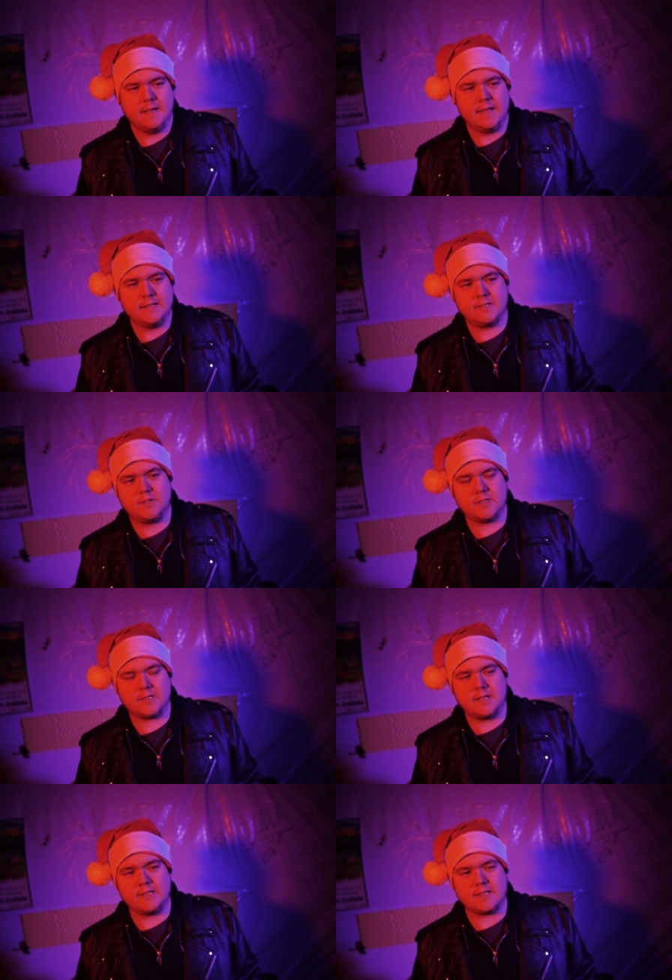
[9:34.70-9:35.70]
it's
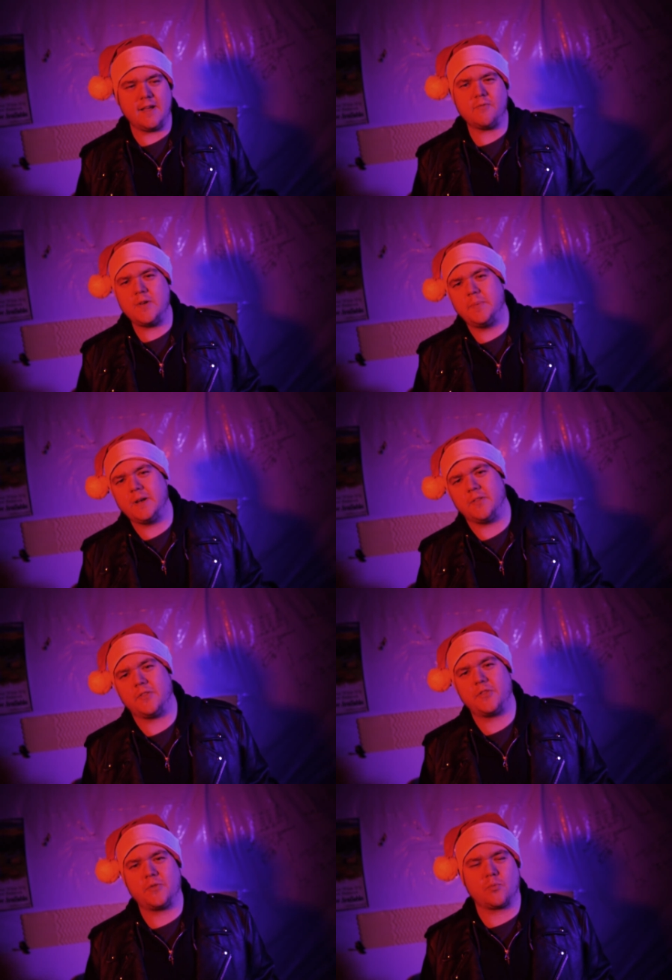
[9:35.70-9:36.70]
just, it's every bit a
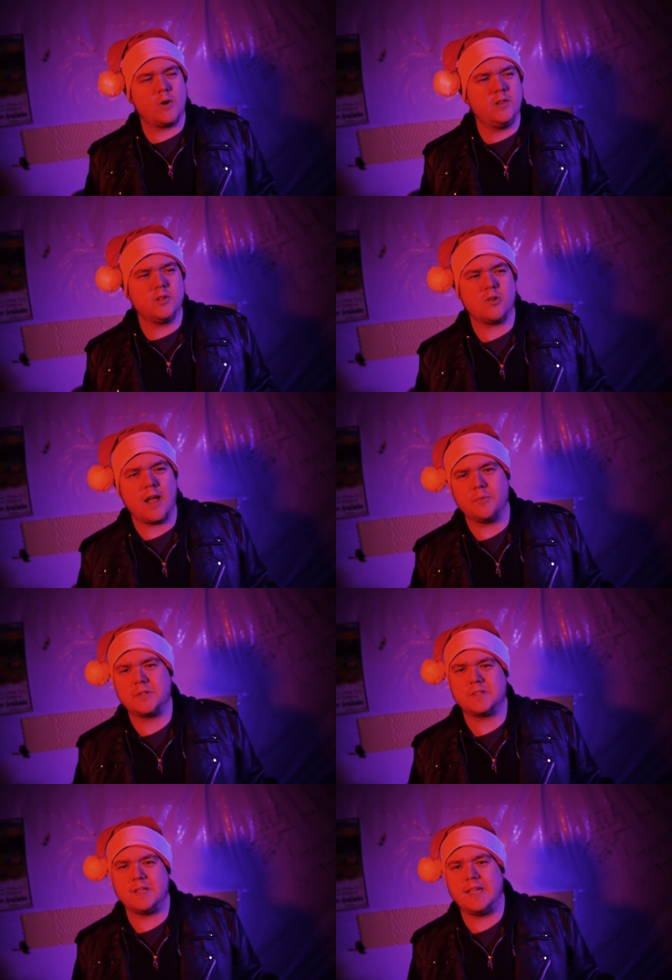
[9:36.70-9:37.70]
thriller, I
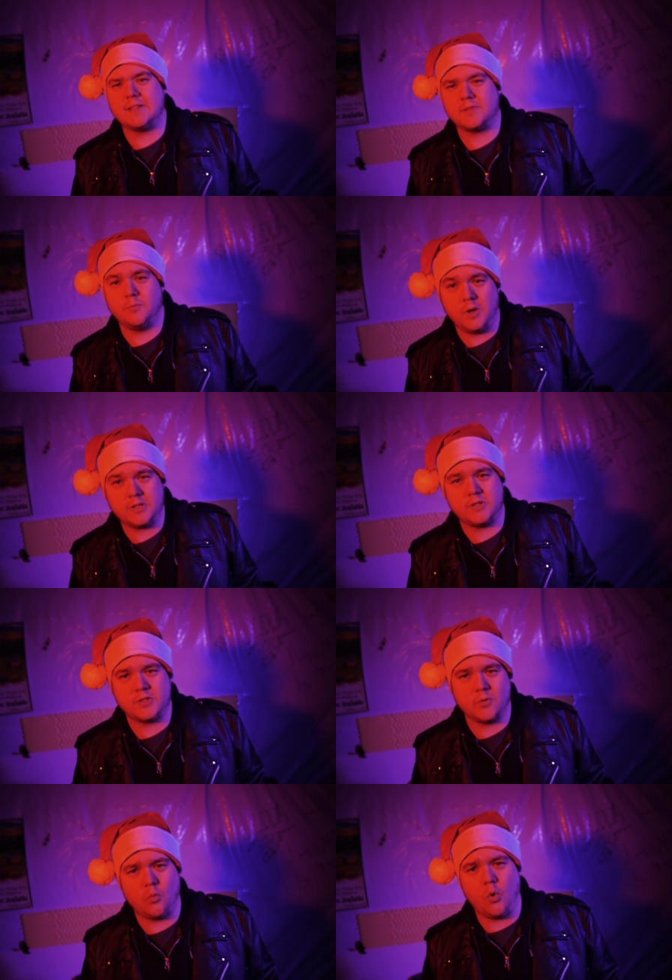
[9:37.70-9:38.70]
would say, as much
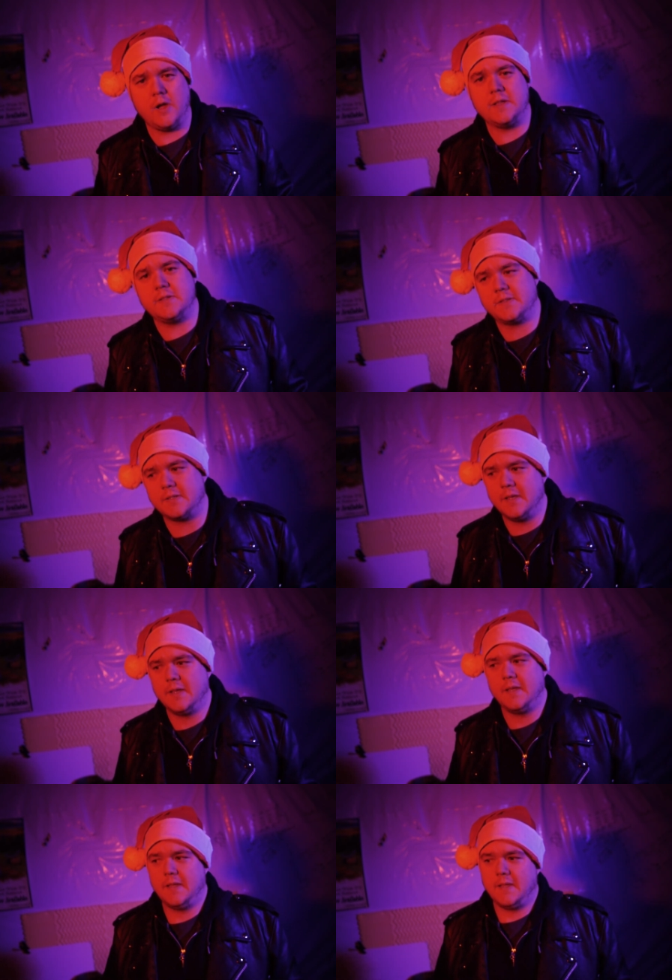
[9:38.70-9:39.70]
as it was,
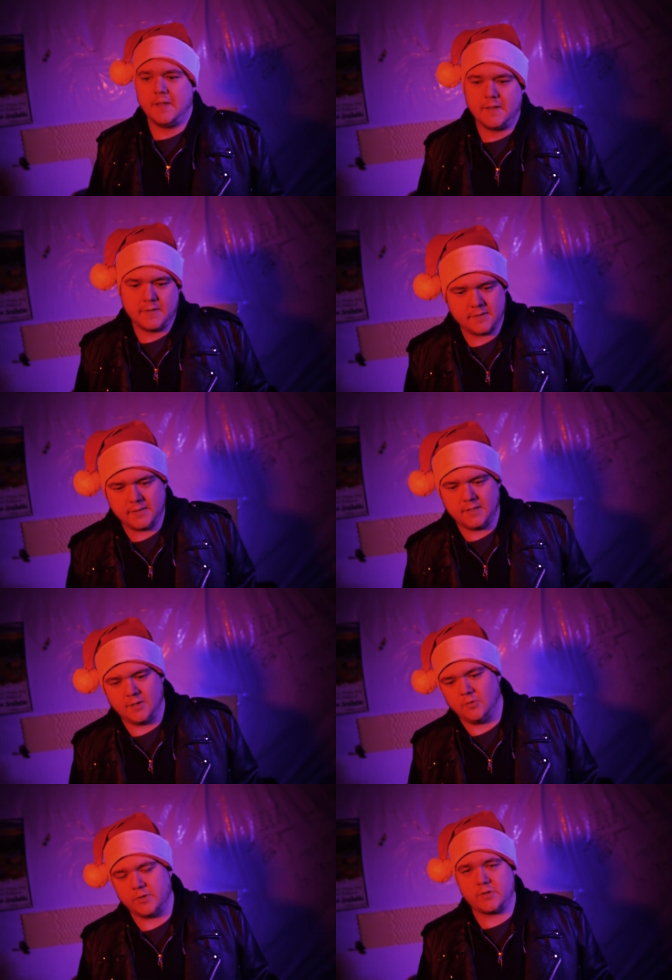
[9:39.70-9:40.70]
you
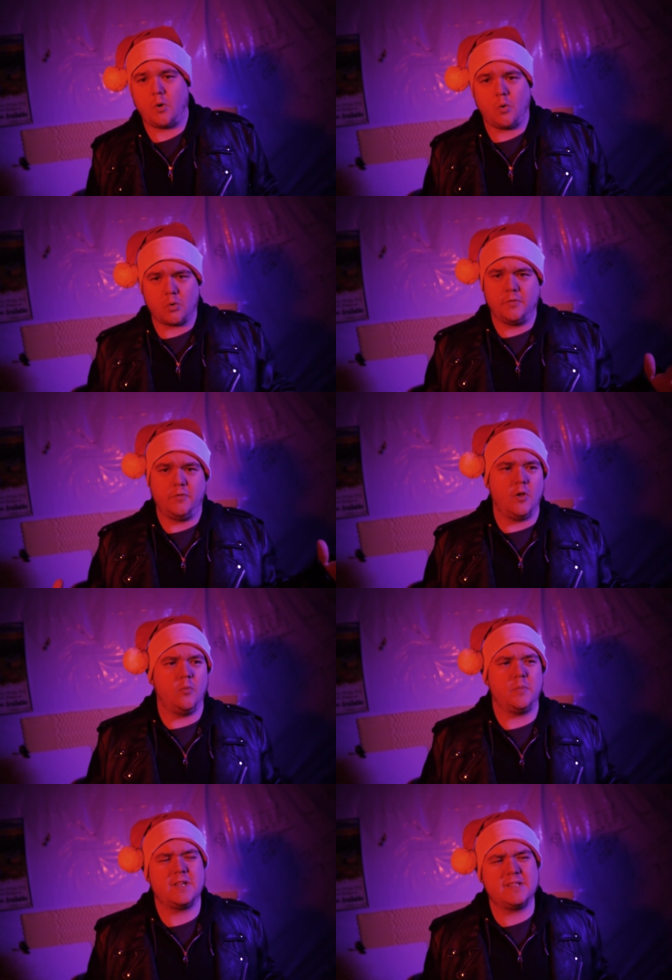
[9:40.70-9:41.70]
know, this horror
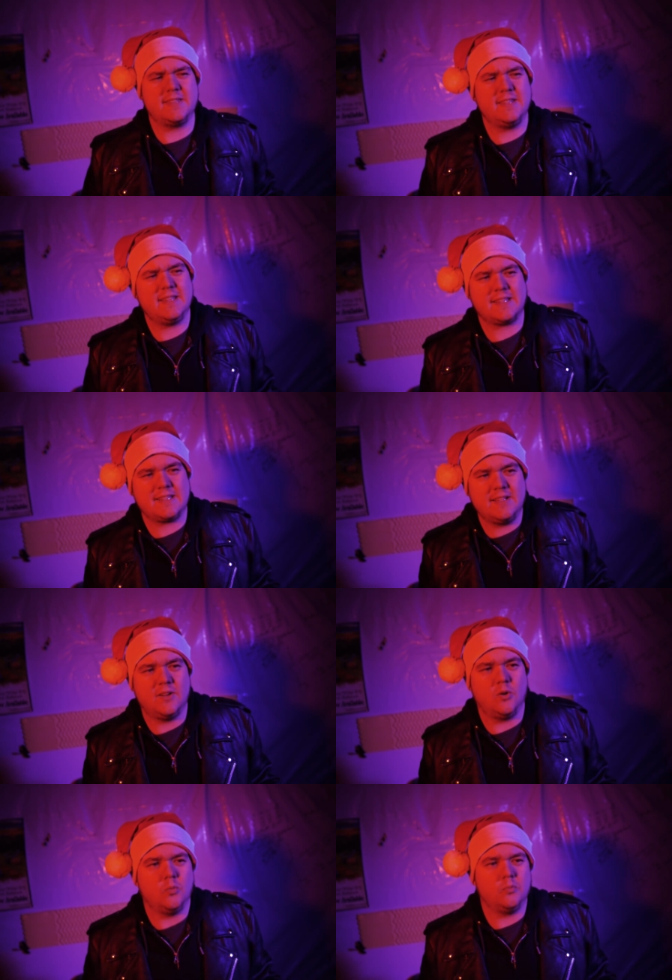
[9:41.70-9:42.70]
film. Because I think, you
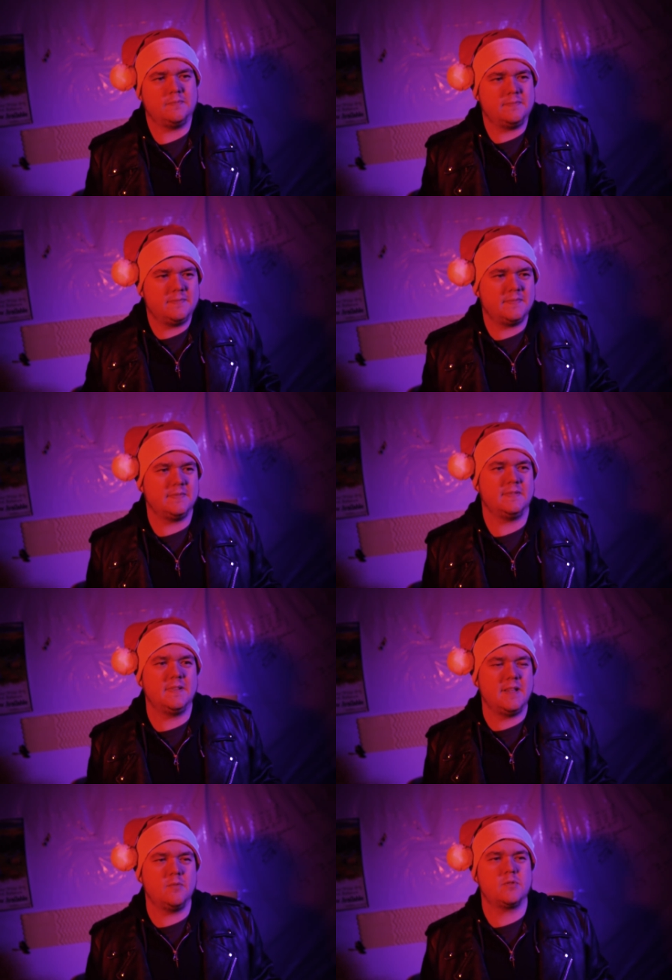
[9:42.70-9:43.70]
know,
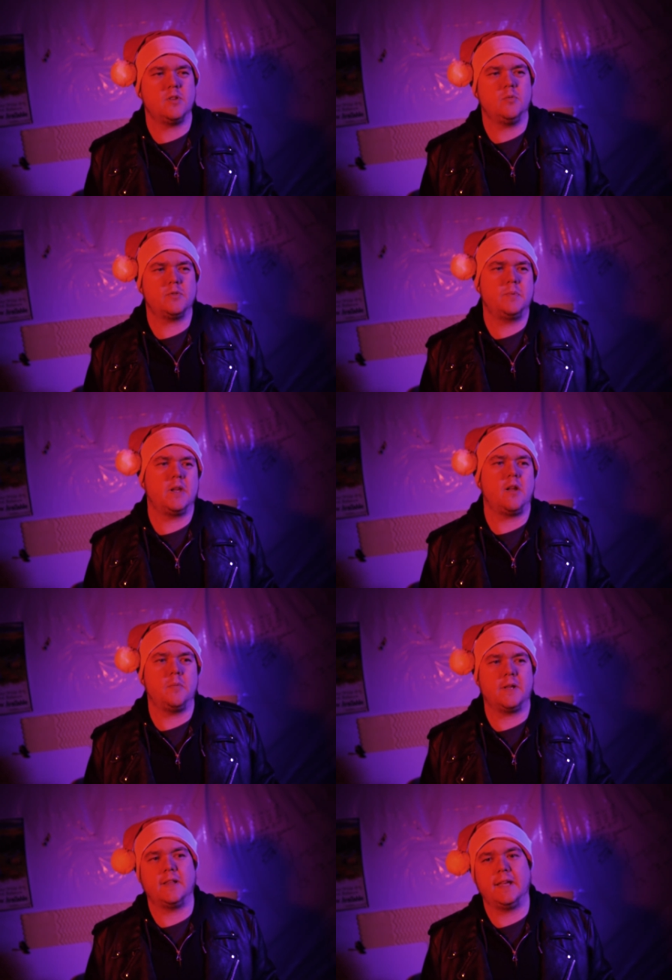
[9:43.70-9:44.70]
it was almost
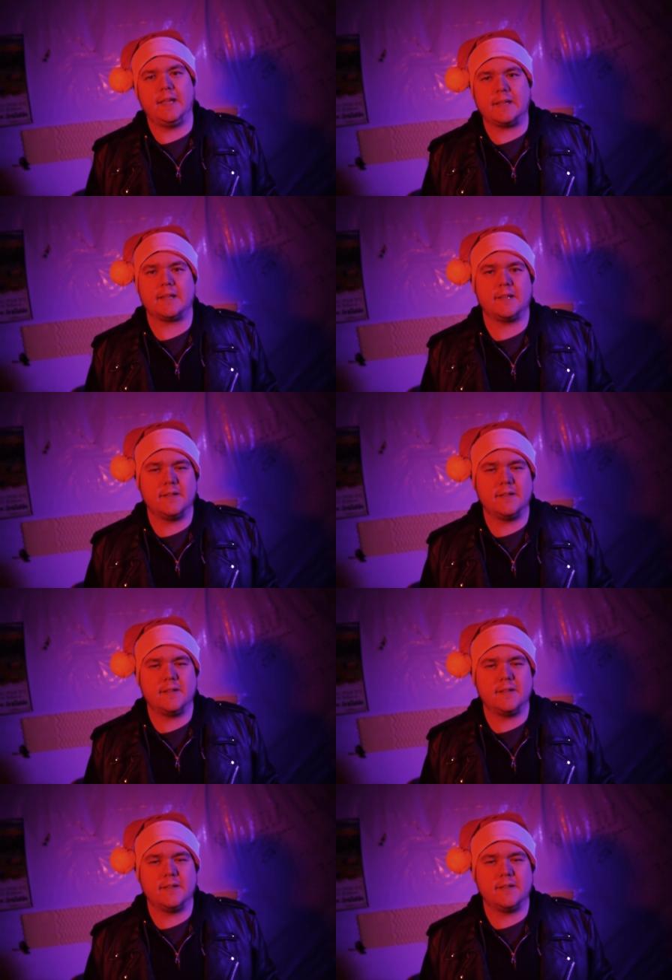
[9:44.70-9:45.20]
becoming like